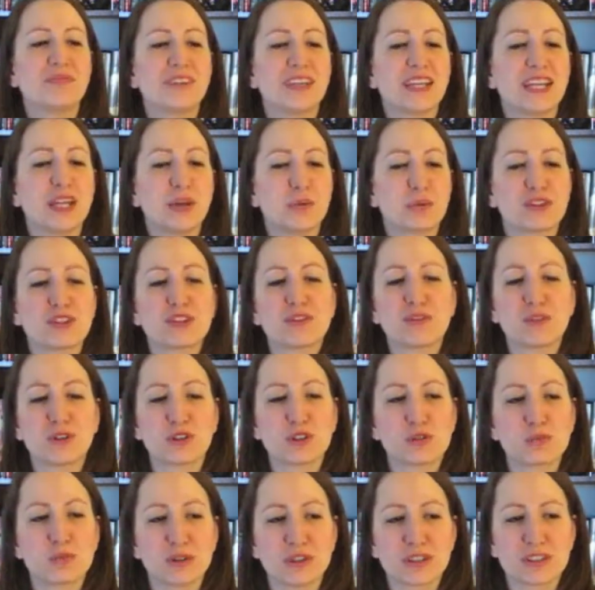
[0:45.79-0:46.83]
he was the
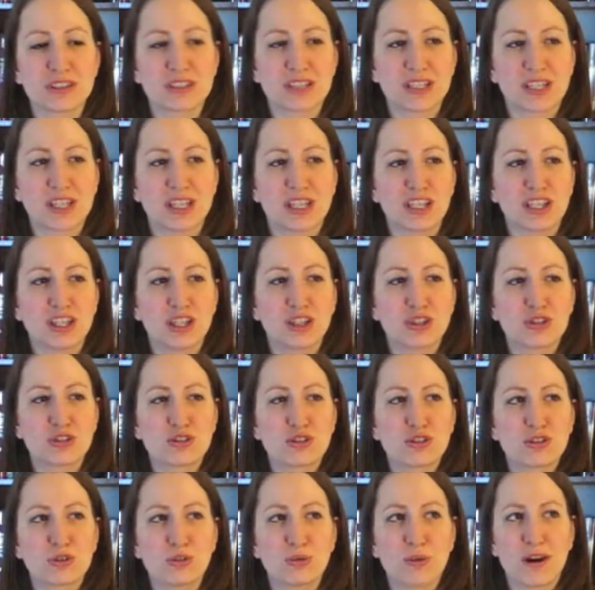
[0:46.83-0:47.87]
first person
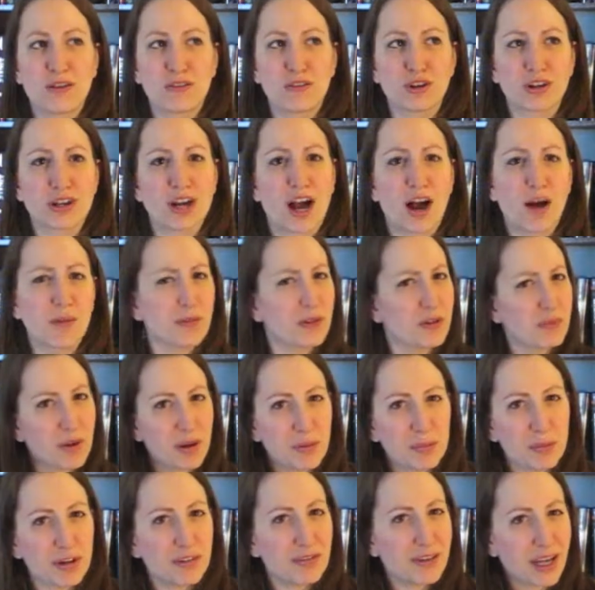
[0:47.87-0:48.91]
to ever
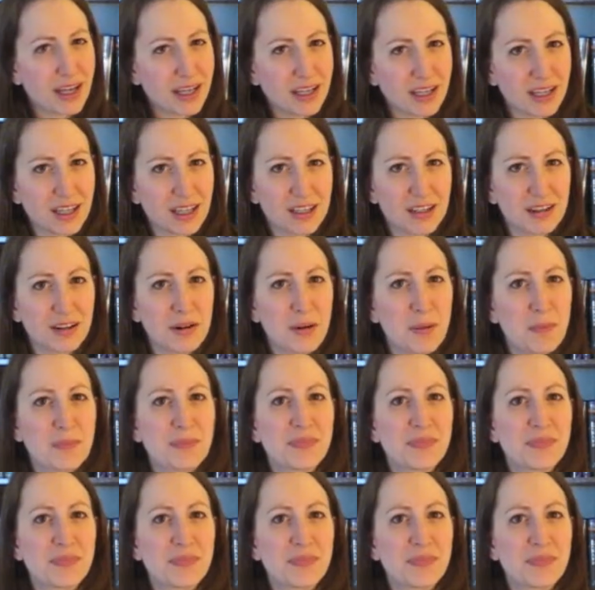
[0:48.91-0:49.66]
compliment my writing.